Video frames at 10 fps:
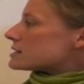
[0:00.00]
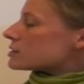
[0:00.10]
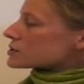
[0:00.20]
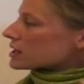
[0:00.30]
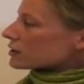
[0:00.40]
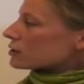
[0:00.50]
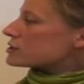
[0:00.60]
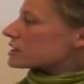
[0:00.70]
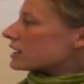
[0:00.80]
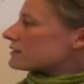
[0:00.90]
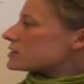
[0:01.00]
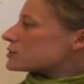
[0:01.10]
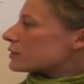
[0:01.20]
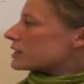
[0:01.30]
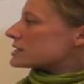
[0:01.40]
Social ecological
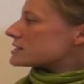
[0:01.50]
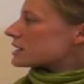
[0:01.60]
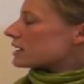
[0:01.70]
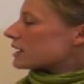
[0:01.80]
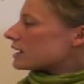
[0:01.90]
inventories